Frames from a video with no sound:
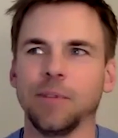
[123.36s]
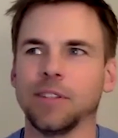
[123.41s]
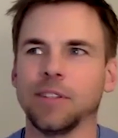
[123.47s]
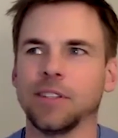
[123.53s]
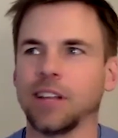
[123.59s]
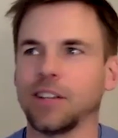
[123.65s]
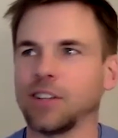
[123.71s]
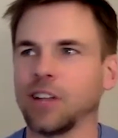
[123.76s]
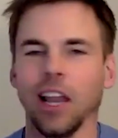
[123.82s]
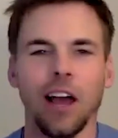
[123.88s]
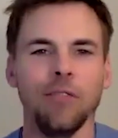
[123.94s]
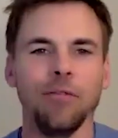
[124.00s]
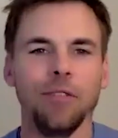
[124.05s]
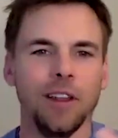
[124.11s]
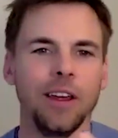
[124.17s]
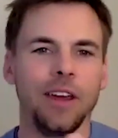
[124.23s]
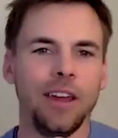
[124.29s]
such a
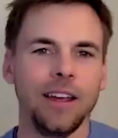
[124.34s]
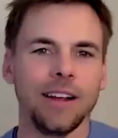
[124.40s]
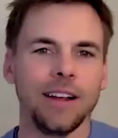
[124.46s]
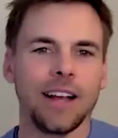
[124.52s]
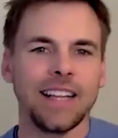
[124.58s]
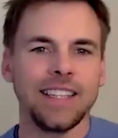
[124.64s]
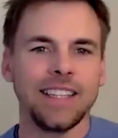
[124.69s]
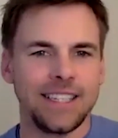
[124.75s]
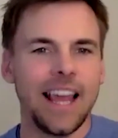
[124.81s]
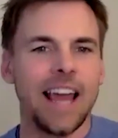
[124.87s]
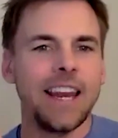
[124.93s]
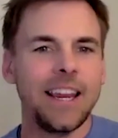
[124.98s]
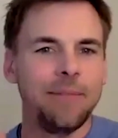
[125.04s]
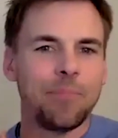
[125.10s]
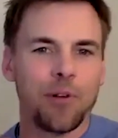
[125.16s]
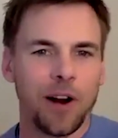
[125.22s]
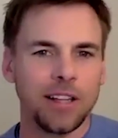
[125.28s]
lovely,
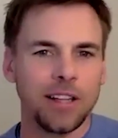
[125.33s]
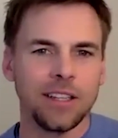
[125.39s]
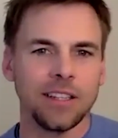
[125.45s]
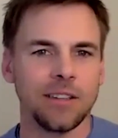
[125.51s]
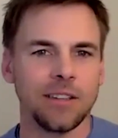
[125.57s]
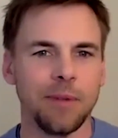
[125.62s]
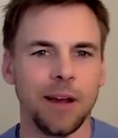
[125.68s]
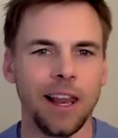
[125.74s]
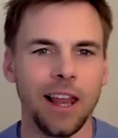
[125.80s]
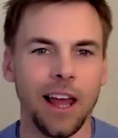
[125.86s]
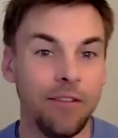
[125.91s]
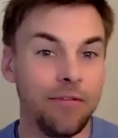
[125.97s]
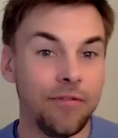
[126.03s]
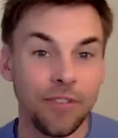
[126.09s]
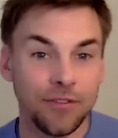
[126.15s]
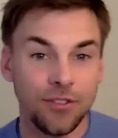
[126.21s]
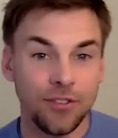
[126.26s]
steady presence in my
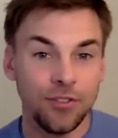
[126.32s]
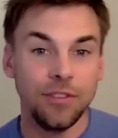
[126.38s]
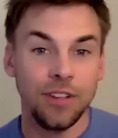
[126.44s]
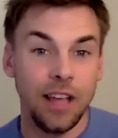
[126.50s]
life for 2